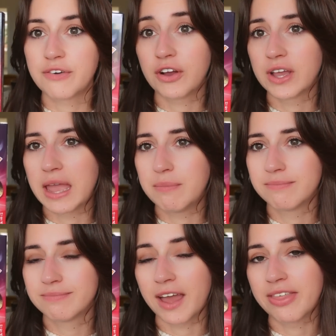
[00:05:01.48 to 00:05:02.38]
a fun
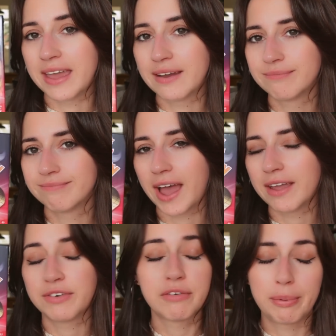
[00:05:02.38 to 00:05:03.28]
game, I think.
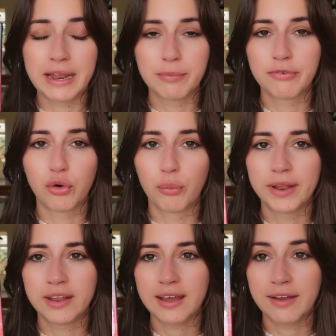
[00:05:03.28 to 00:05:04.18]
I've never played it before,
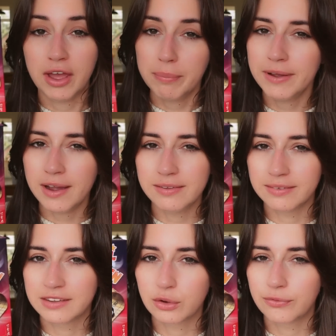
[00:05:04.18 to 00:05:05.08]
but I've had my eyes on this